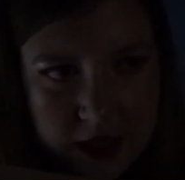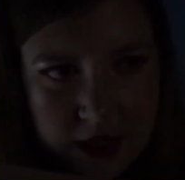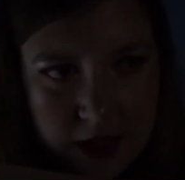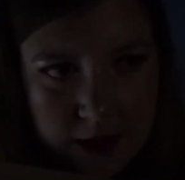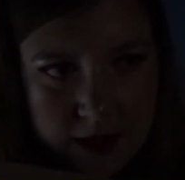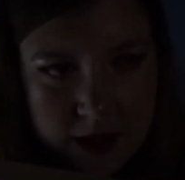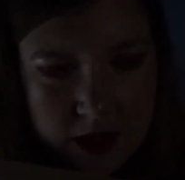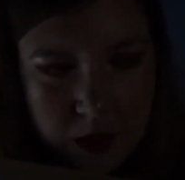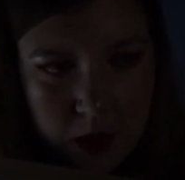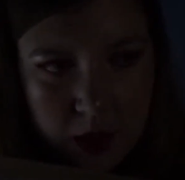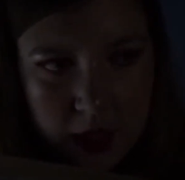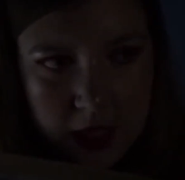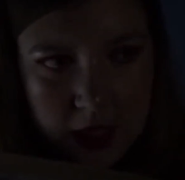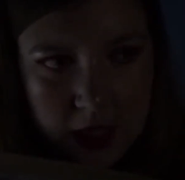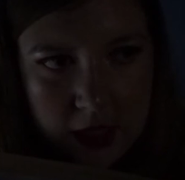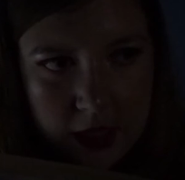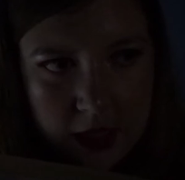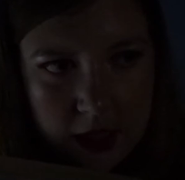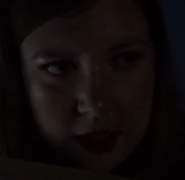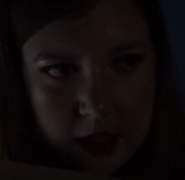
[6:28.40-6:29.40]
times a
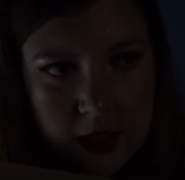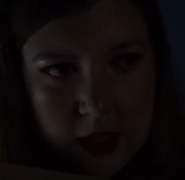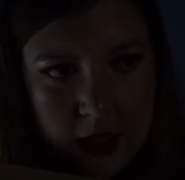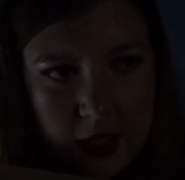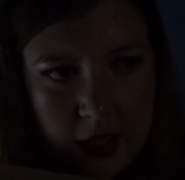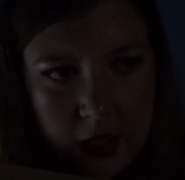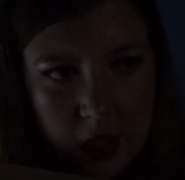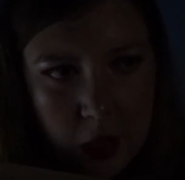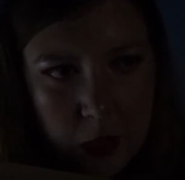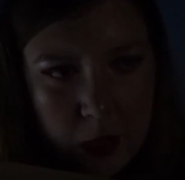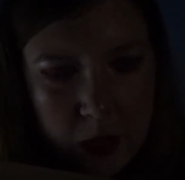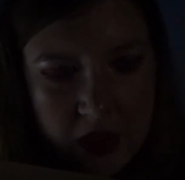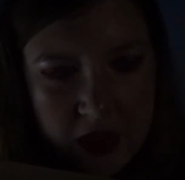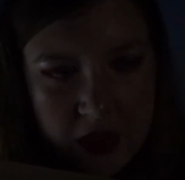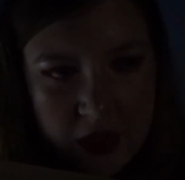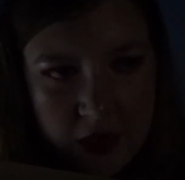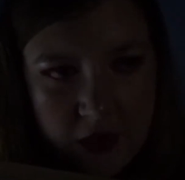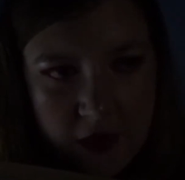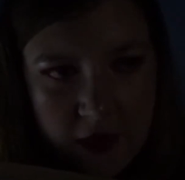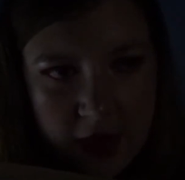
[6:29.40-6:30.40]
week. He opened
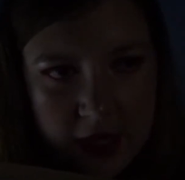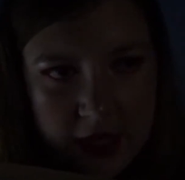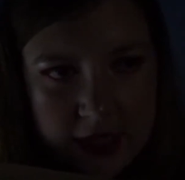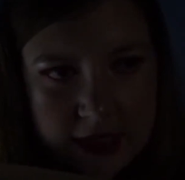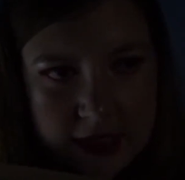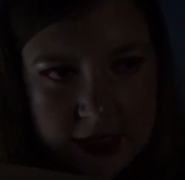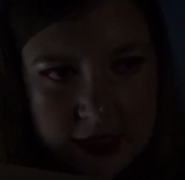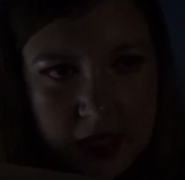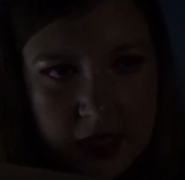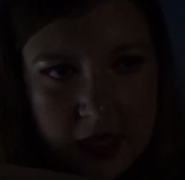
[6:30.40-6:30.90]
the crate.